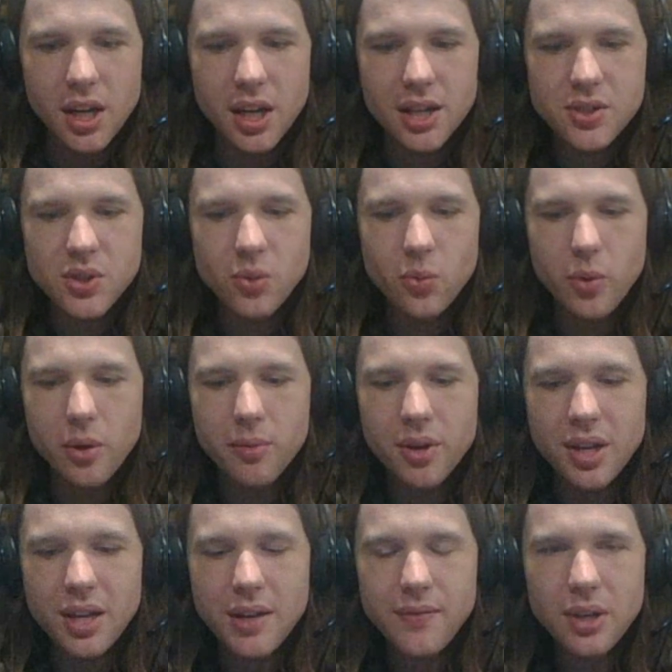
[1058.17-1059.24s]
and so we were
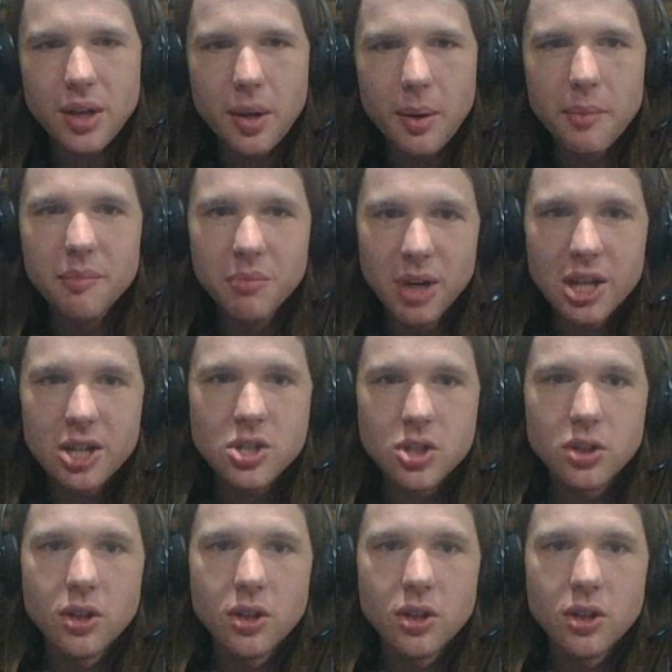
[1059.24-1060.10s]
given much